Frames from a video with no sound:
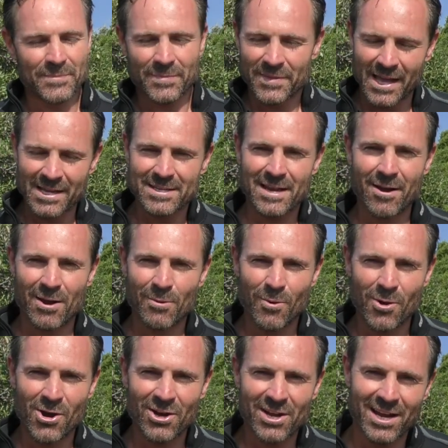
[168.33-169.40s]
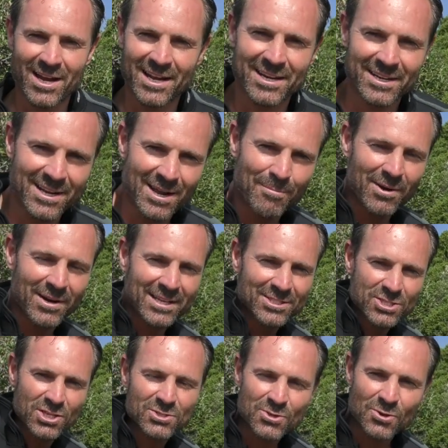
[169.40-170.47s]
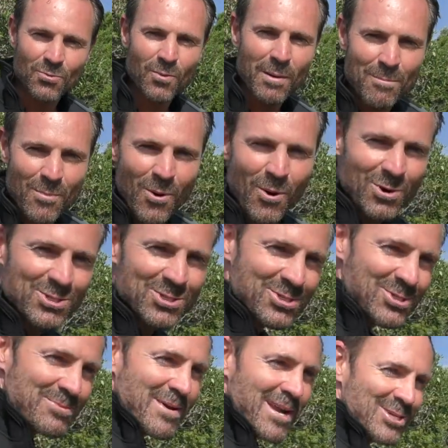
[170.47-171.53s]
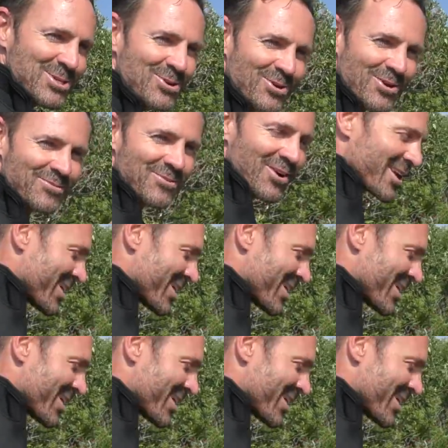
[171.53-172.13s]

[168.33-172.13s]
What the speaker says: That's how I work, and come on, let's just do one more just to make sure I've got